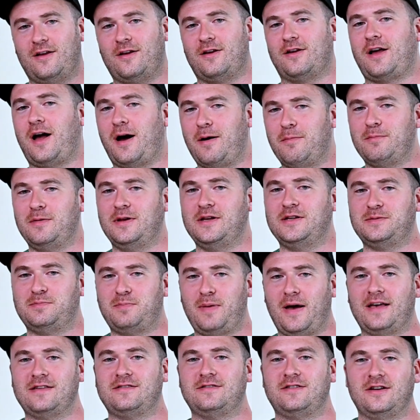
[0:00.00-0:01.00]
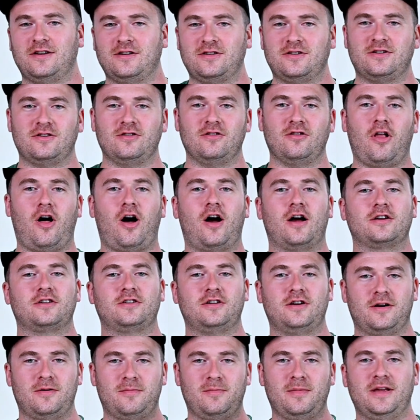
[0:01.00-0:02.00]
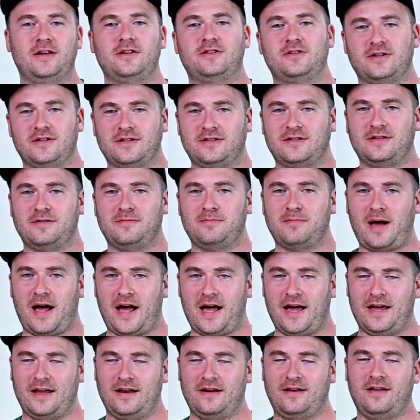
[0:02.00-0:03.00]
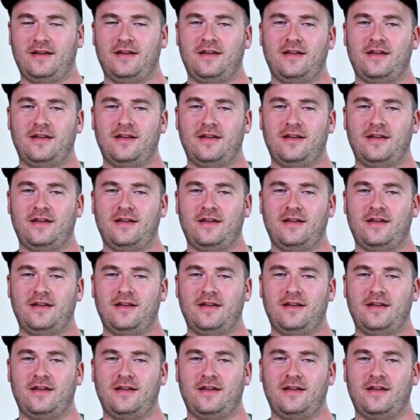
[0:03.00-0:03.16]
company's best long-term interests in mind.